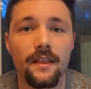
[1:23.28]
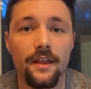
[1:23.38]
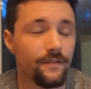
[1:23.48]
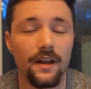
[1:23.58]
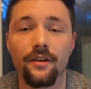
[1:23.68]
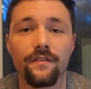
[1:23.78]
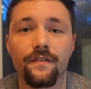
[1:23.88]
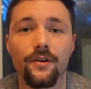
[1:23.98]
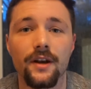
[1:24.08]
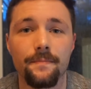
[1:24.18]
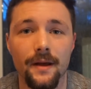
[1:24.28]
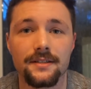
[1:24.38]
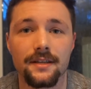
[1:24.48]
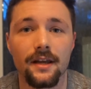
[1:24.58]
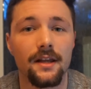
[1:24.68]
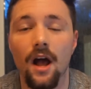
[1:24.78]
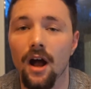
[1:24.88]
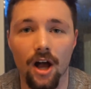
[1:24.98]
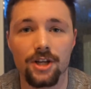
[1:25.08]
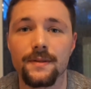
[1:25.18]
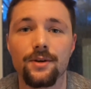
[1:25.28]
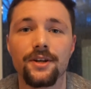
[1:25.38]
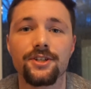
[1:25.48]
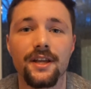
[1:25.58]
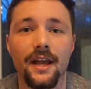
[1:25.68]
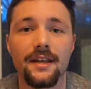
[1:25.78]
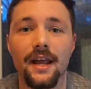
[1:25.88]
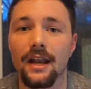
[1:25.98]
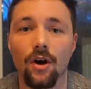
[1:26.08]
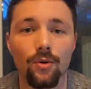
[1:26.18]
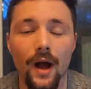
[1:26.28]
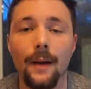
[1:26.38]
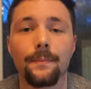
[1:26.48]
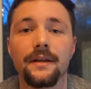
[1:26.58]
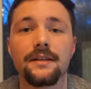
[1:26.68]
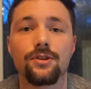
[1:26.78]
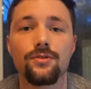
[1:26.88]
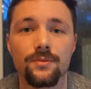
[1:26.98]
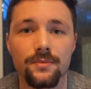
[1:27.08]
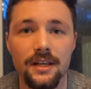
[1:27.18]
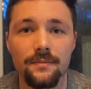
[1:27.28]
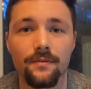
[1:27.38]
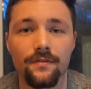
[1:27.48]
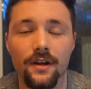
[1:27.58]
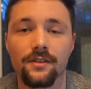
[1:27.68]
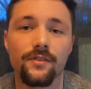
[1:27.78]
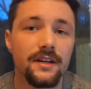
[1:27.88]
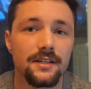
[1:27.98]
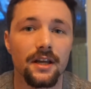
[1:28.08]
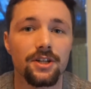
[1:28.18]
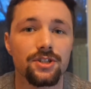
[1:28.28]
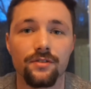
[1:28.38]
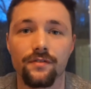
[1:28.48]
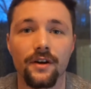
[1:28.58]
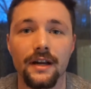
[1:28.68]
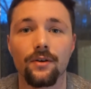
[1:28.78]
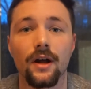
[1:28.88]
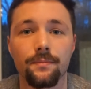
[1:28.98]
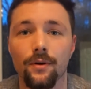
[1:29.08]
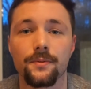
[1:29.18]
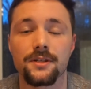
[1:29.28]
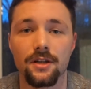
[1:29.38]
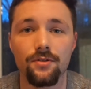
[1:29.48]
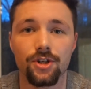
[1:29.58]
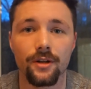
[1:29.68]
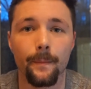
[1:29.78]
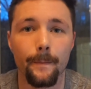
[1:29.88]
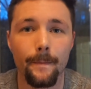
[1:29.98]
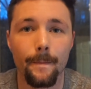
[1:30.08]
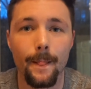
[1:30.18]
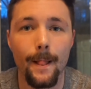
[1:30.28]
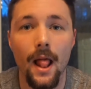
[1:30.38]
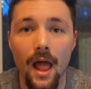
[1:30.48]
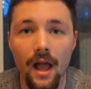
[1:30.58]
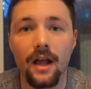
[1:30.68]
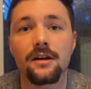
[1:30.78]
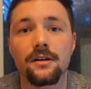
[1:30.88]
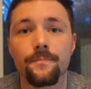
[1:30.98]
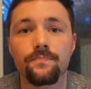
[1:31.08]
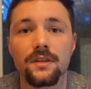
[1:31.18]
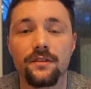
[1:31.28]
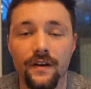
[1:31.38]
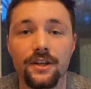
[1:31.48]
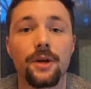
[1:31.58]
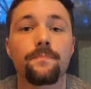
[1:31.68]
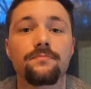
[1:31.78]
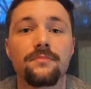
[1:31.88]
If you don't feel any better, ask me the question again and I will happily do some deep further research to find out a proper solution. To finish,